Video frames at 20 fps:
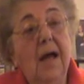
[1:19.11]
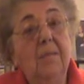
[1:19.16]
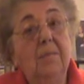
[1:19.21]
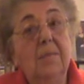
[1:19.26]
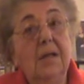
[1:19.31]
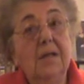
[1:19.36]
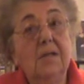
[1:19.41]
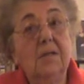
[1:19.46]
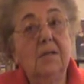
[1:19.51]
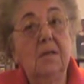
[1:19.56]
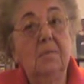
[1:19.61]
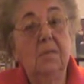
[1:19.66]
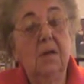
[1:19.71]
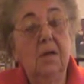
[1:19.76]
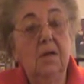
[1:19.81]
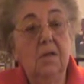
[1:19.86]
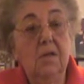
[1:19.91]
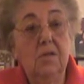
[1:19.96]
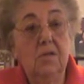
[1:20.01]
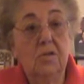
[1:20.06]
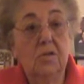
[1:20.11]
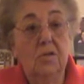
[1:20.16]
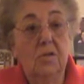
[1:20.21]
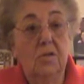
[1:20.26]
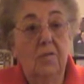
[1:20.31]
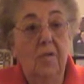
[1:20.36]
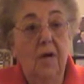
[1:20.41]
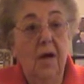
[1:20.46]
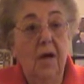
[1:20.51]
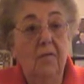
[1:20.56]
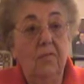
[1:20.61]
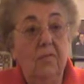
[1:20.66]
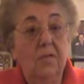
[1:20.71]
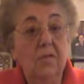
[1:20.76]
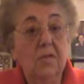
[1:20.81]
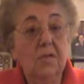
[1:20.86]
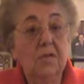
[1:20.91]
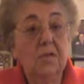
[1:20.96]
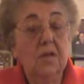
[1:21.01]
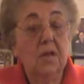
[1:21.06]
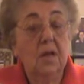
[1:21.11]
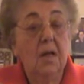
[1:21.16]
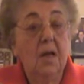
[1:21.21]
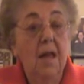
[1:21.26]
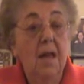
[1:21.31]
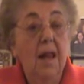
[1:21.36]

I met some other survivors,